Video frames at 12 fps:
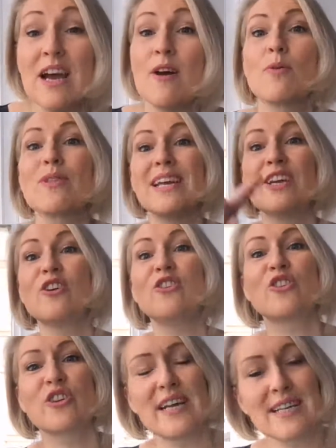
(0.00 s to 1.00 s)
well, then a
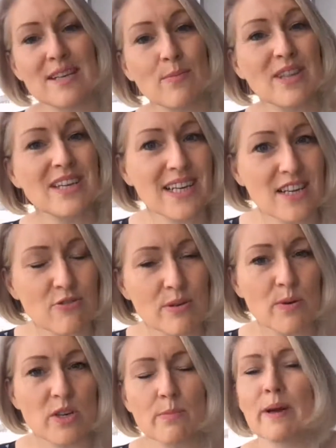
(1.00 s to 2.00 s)
good trait is someone that does
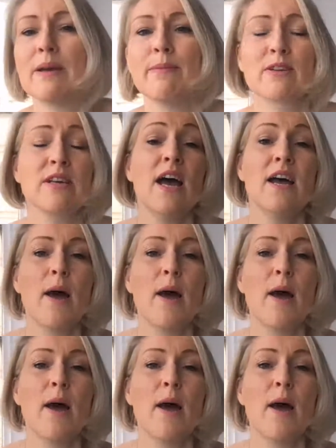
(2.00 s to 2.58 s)
respond to my emails.